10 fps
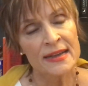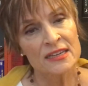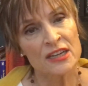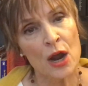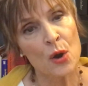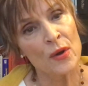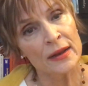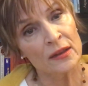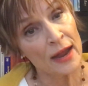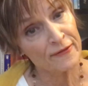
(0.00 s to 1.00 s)
So
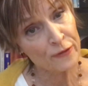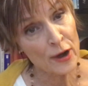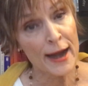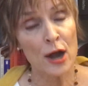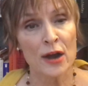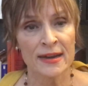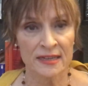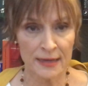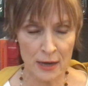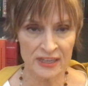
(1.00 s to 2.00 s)
like for
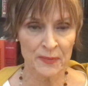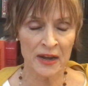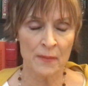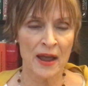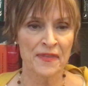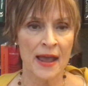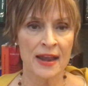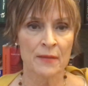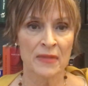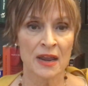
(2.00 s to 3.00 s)
Aries, and I'll speak about that
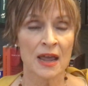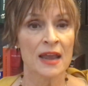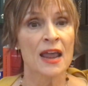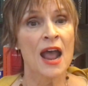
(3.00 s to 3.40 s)
in a minute,